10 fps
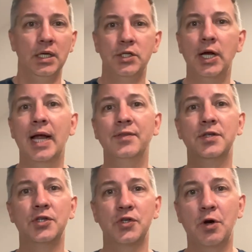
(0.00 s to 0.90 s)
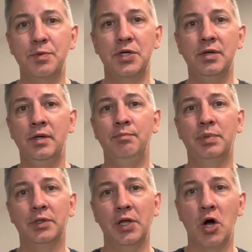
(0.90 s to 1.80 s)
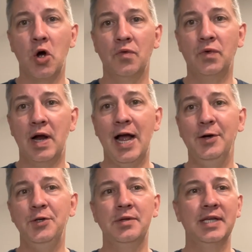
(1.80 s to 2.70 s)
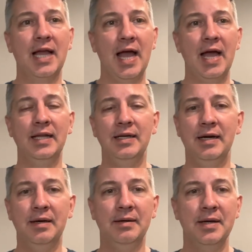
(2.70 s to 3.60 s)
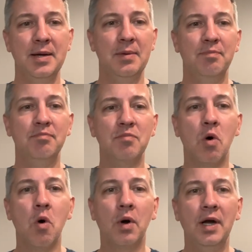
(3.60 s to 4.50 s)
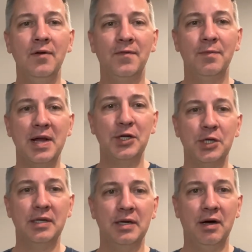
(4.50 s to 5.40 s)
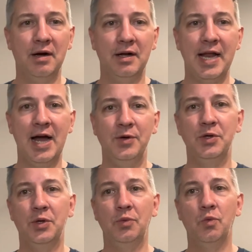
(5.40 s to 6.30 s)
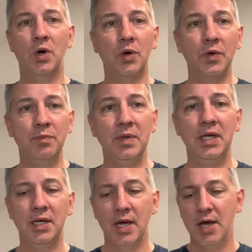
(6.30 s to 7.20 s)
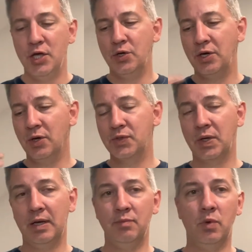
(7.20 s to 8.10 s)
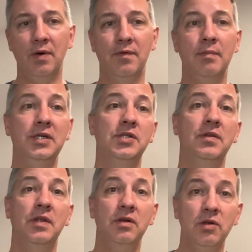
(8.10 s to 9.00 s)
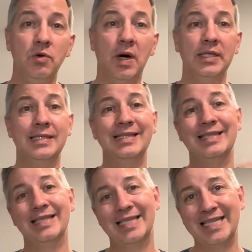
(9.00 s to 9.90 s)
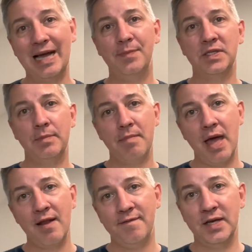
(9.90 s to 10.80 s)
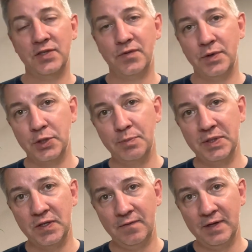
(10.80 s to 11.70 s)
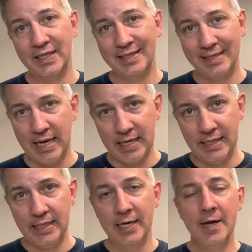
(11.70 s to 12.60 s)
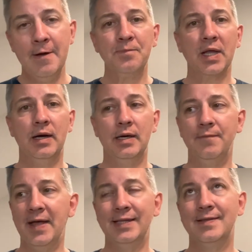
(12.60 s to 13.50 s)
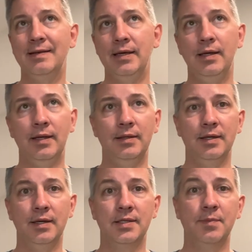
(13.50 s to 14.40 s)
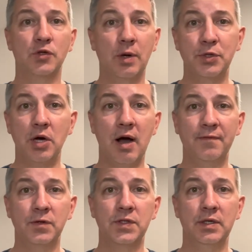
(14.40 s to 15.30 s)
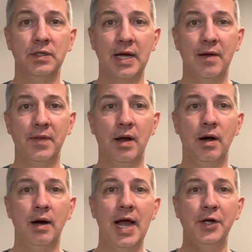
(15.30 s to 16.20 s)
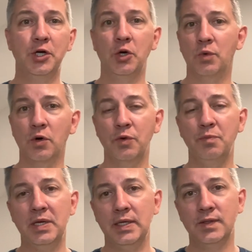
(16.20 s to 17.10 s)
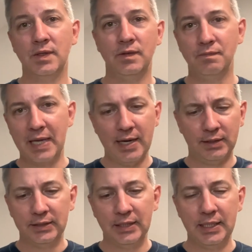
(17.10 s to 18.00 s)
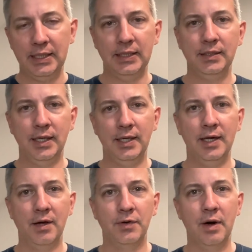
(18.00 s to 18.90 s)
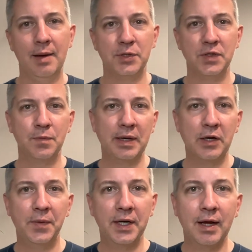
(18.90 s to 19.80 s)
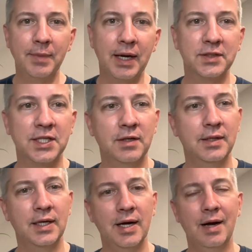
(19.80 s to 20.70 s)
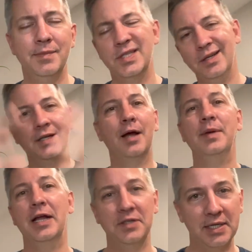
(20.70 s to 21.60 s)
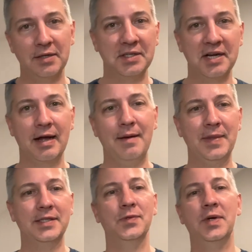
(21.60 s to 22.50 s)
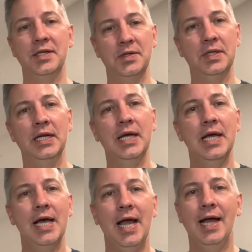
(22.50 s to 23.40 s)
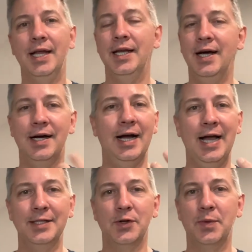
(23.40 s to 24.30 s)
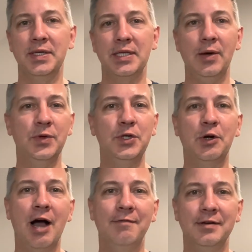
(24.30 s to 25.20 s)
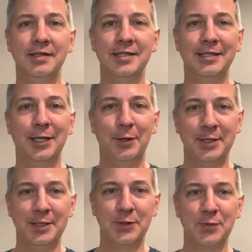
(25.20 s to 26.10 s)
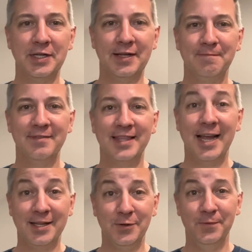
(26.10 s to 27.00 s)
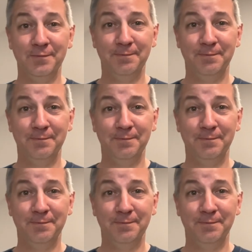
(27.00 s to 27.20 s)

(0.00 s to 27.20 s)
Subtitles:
Check out the description below for how you can get more information on how you can work with me. You can also get more information on the nuances and steps to manifest for your specific sign. That's in the subscription offers that are down there. How you can work with me is in Calendly and other options by going to comingouttarot.com. It's all at comingouttarot.com. That's the way to do it. And as always, I wish you confidence and clarity this week. Thank you.